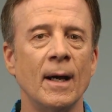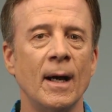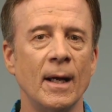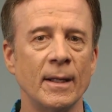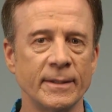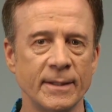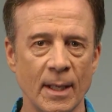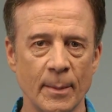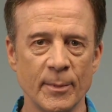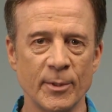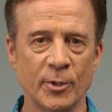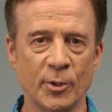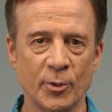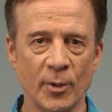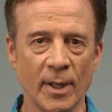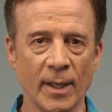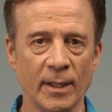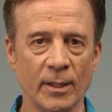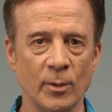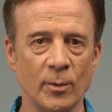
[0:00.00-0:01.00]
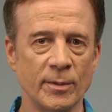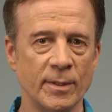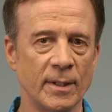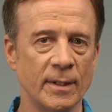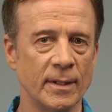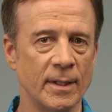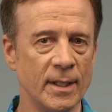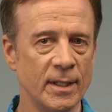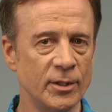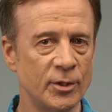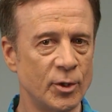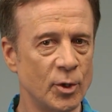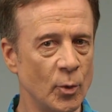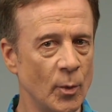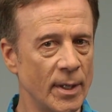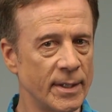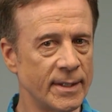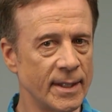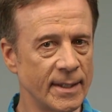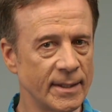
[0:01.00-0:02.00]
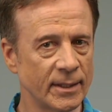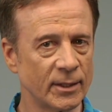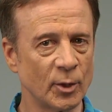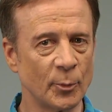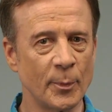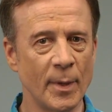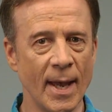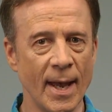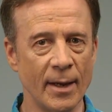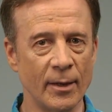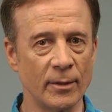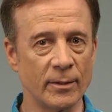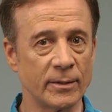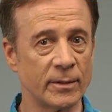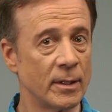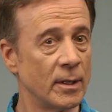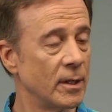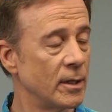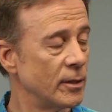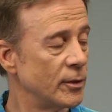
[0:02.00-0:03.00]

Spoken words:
I'll demonstrate using these two identical patterns.